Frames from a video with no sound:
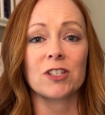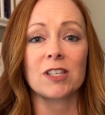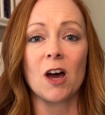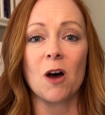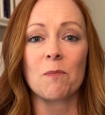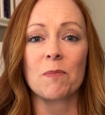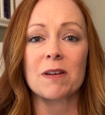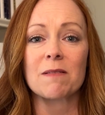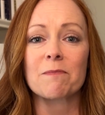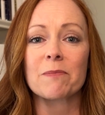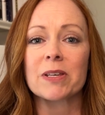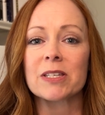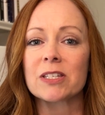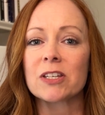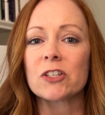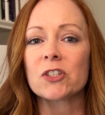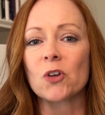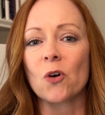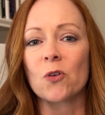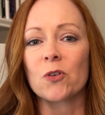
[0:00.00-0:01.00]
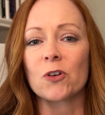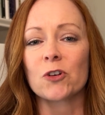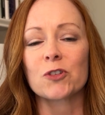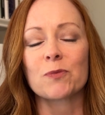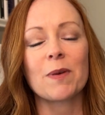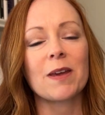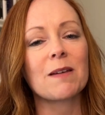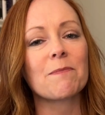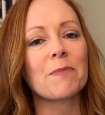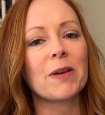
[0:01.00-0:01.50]
helping business owners
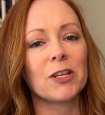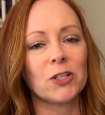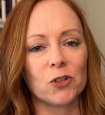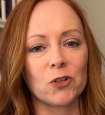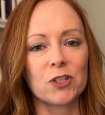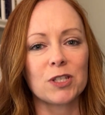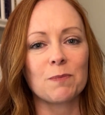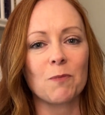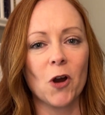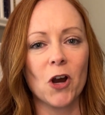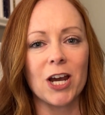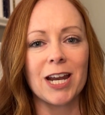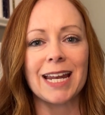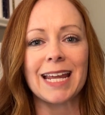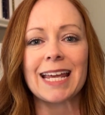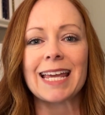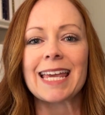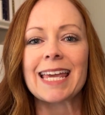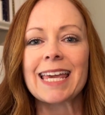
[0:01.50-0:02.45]
make Pinterest marketing